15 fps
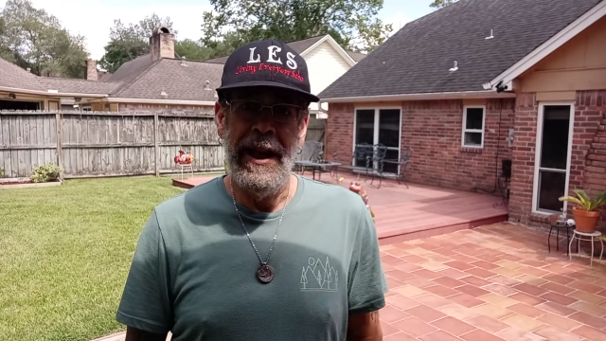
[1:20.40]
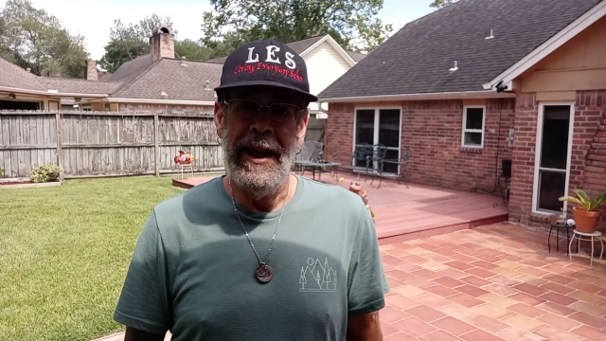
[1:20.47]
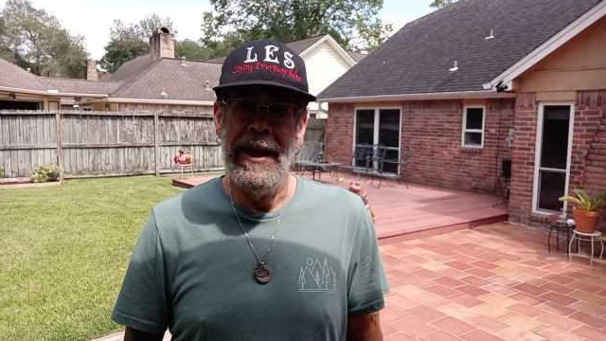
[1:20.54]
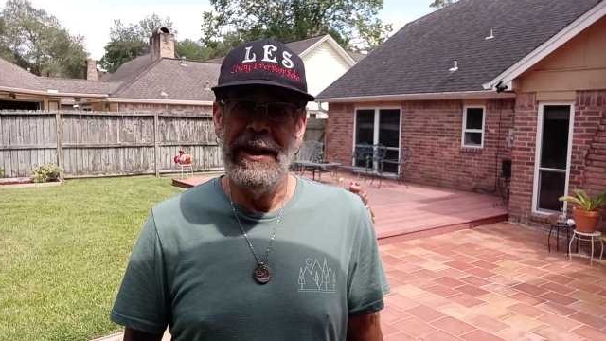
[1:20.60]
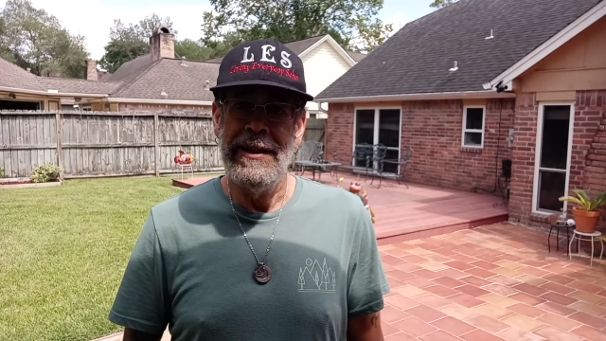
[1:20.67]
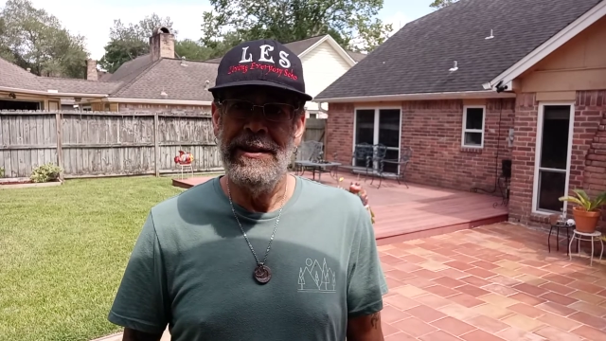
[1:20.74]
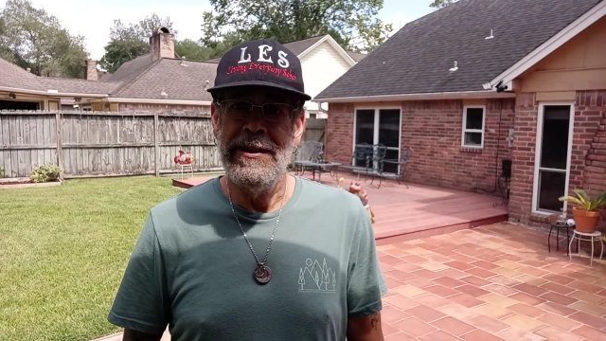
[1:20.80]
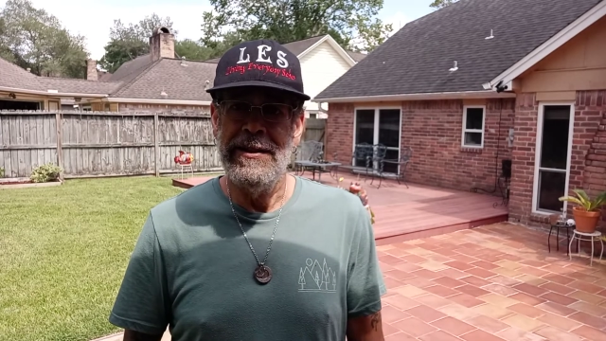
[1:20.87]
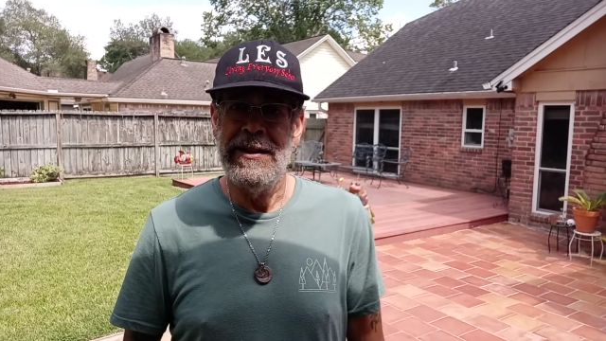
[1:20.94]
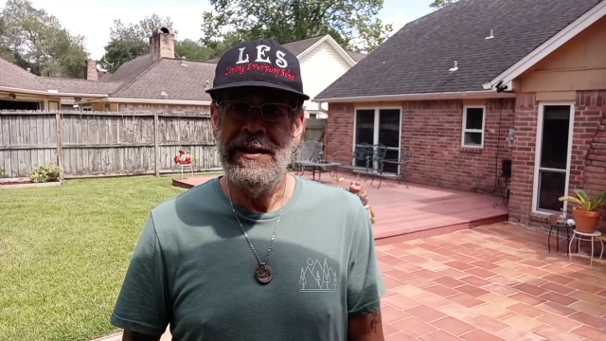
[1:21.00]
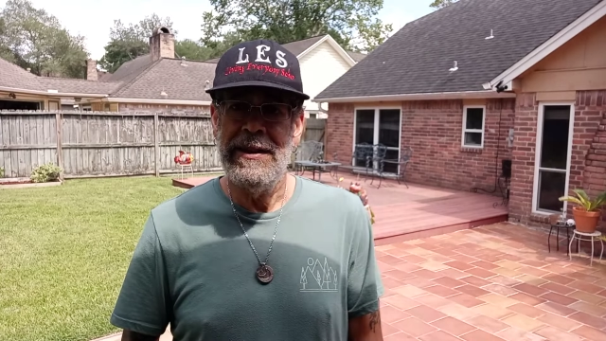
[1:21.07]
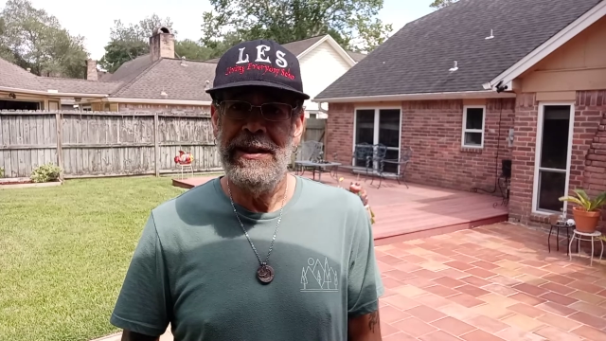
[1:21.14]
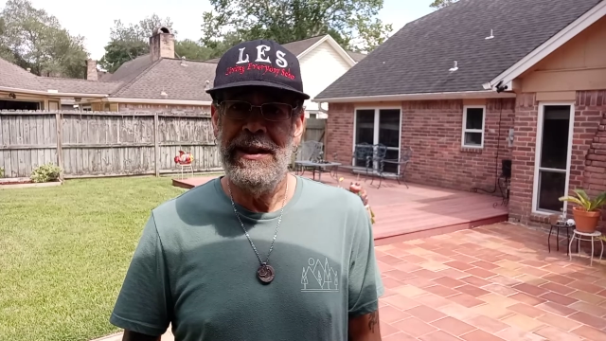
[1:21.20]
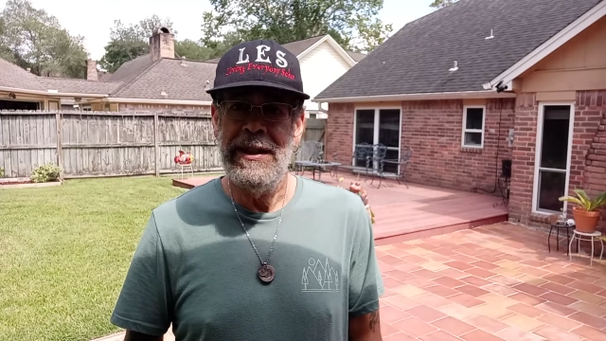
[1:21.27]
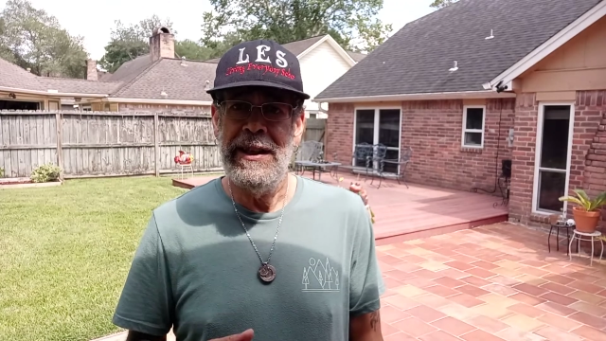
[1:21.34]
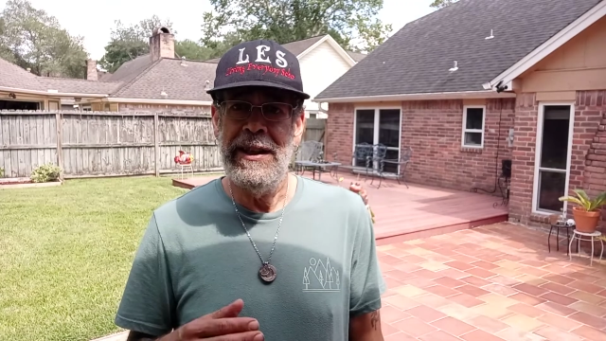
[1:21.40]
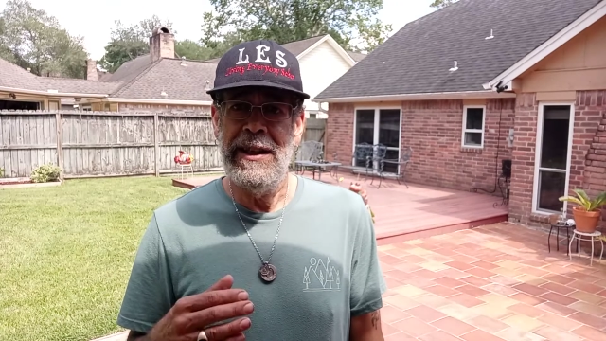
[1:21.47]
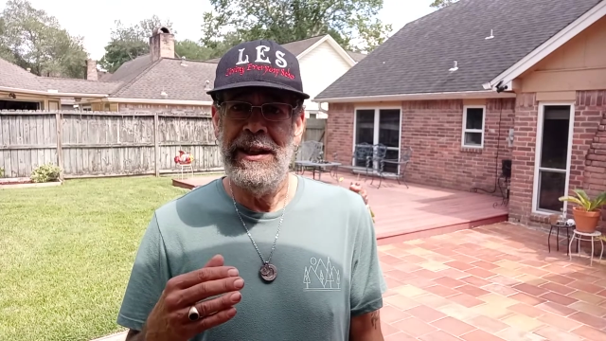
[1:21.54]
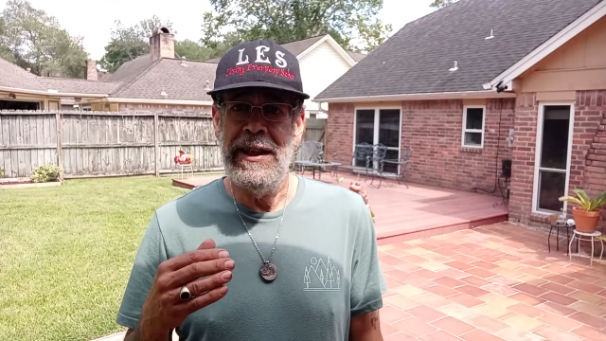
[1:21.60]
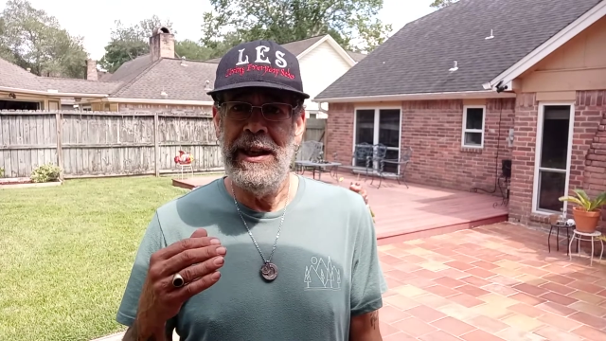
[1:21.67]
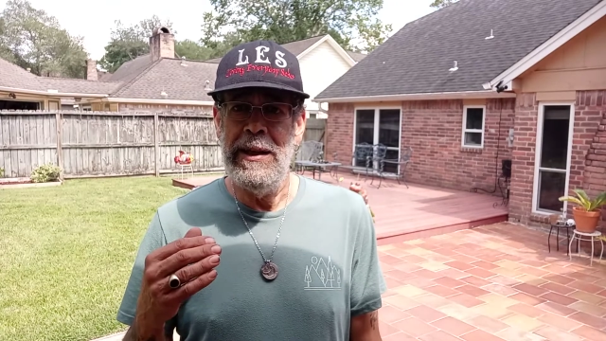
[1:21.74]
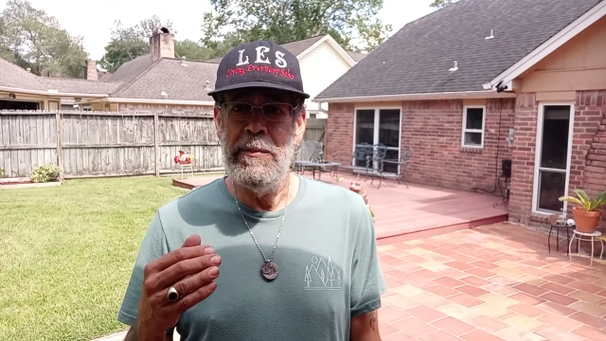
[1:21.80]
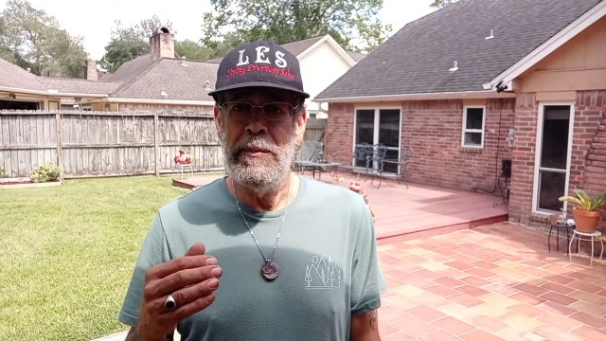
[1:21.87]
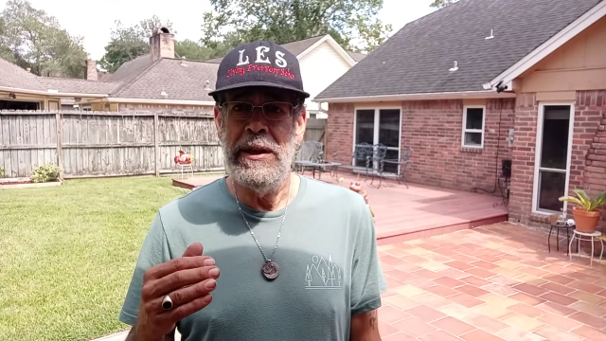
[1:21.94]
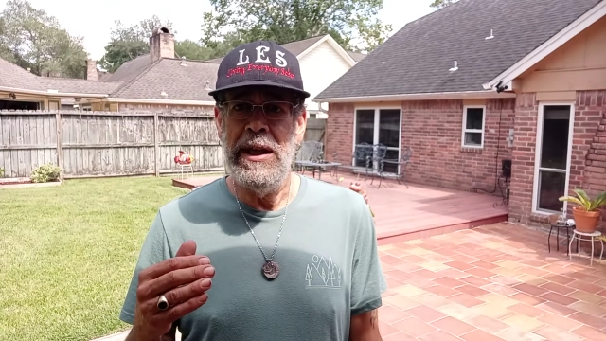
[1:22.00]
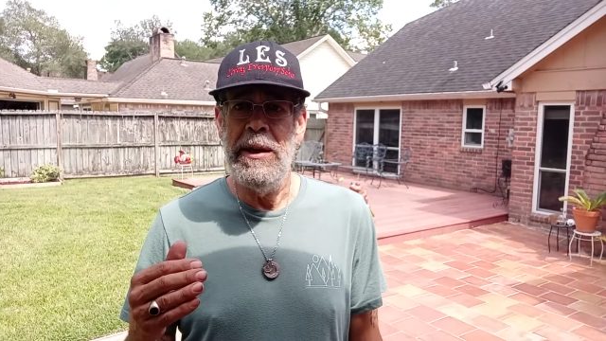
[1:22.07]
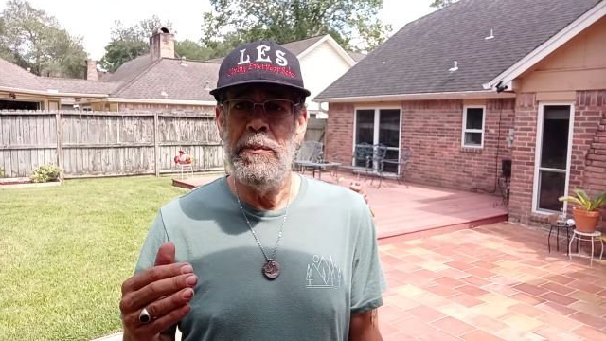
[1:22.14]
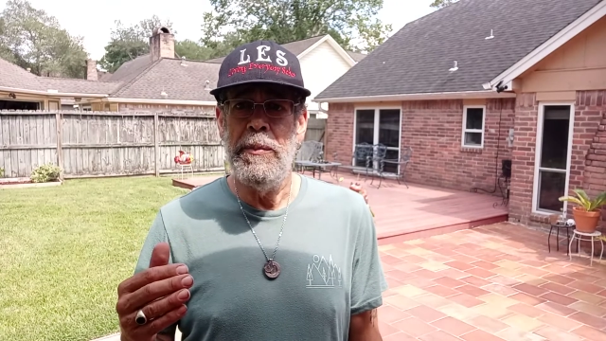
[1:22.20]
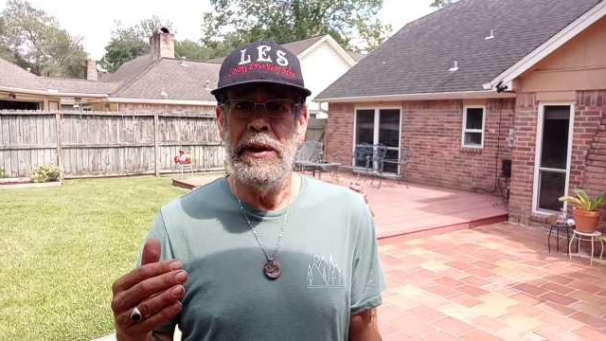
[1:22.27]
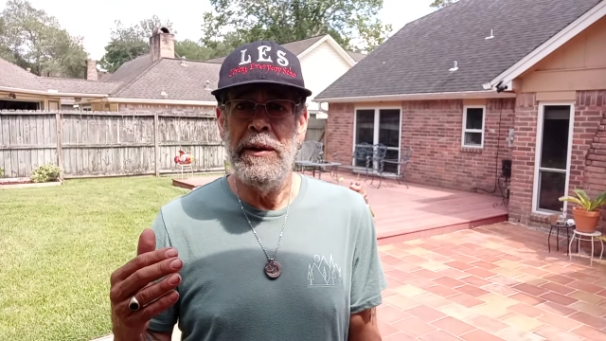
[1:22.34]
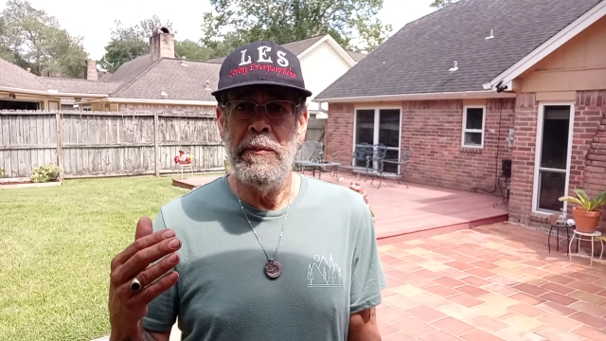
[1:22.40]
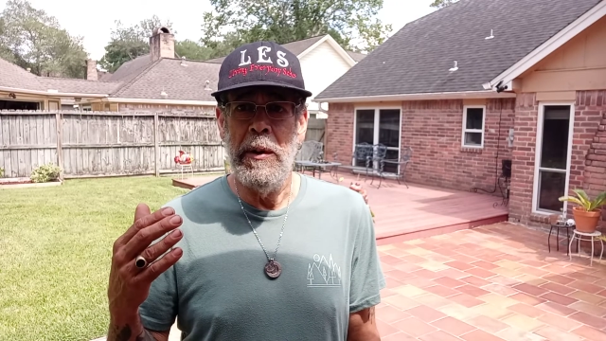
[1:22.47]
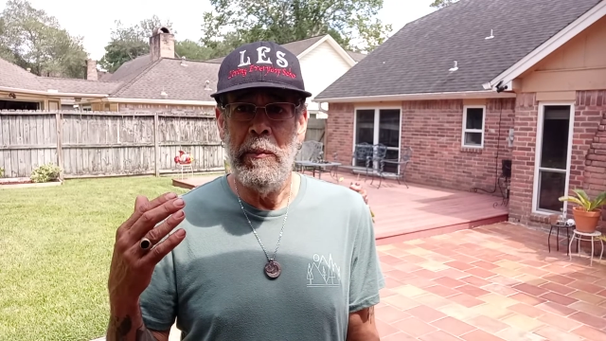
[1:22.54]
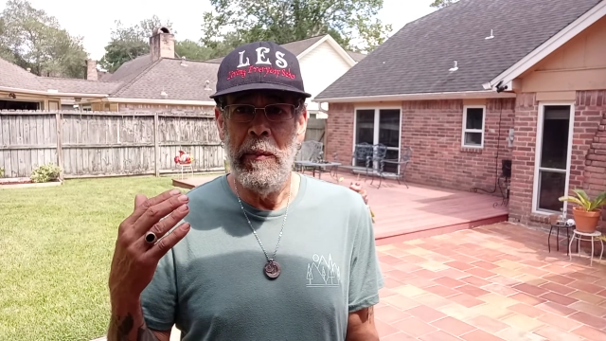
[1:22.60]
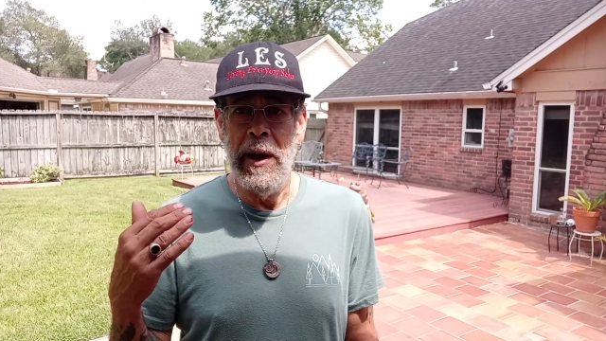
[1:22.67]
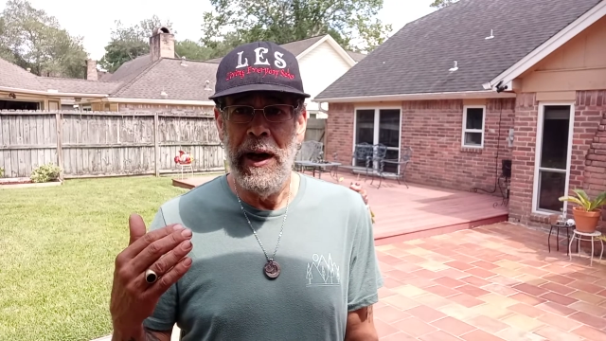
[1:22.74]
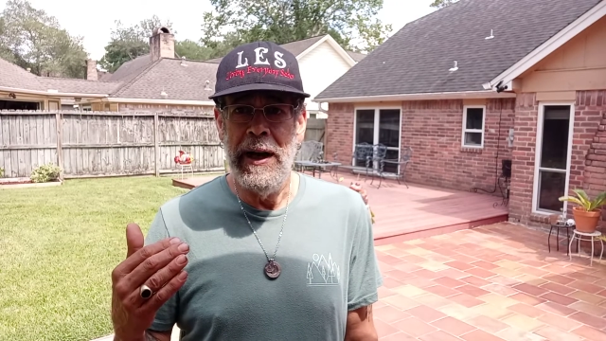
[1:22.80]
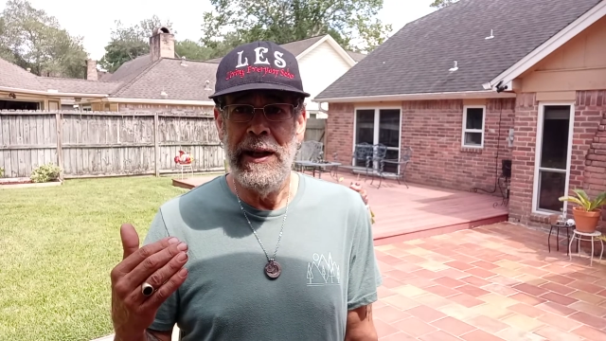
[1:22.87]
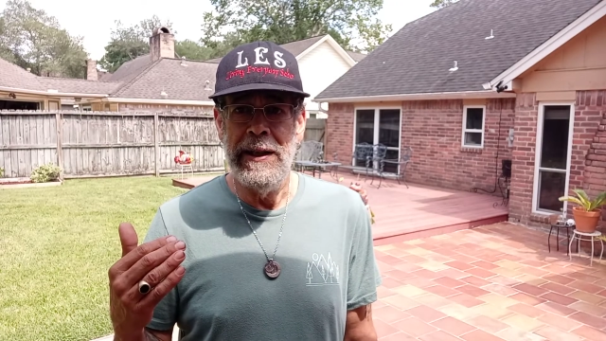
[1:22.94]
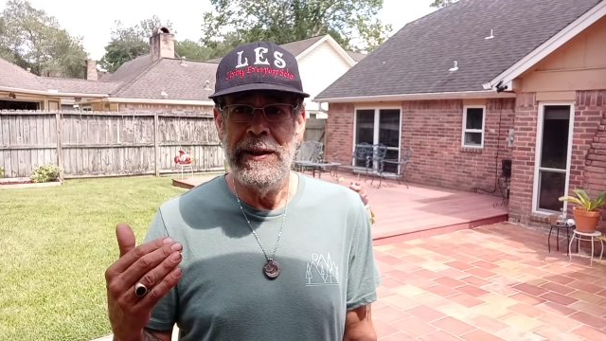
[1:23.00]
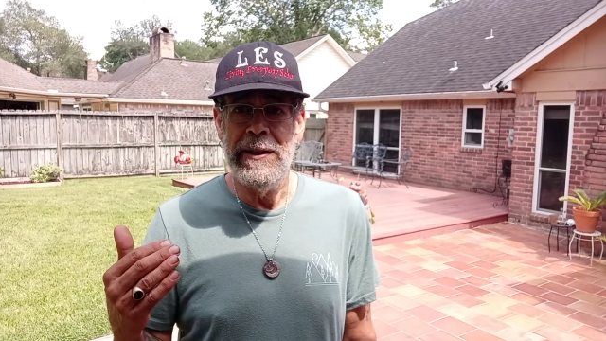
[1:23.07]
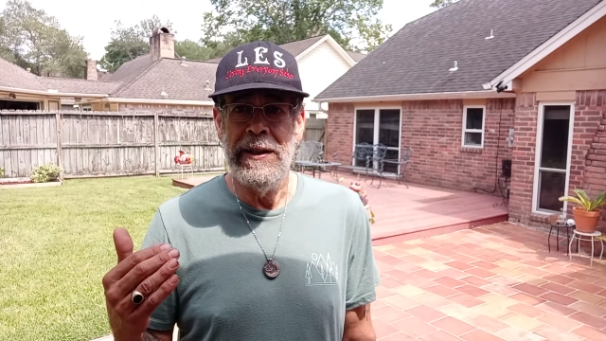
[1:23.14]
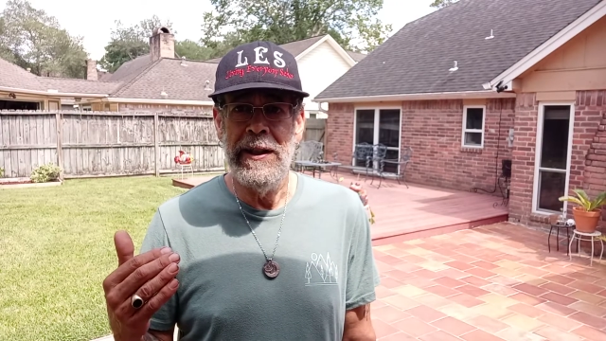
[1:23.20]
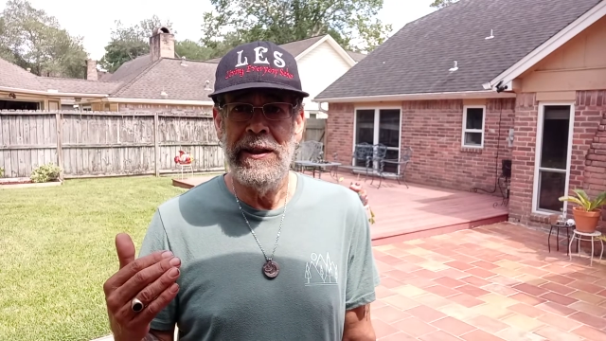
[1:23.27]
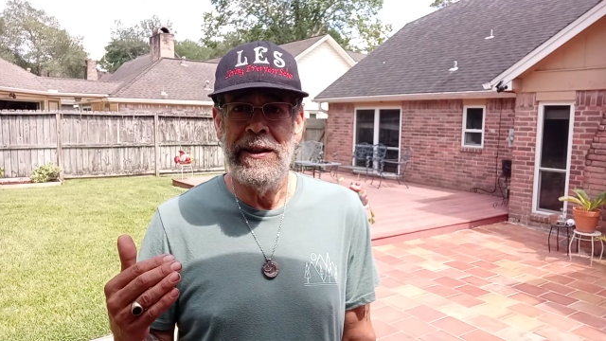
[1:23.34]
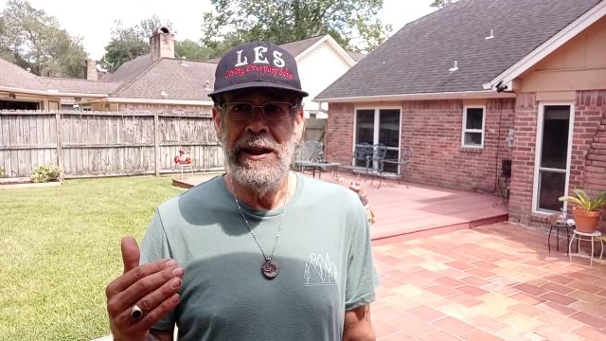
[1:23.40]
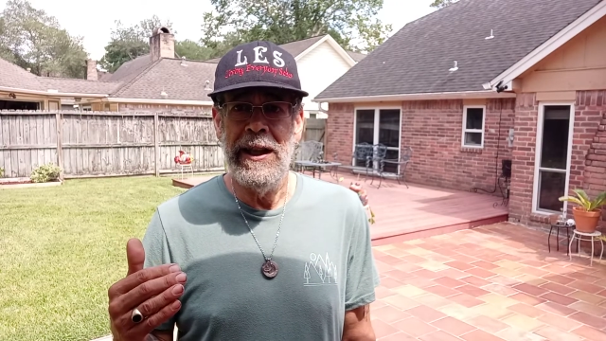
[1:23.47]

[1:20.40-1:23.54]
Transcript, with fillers: I just keep keeping in my mind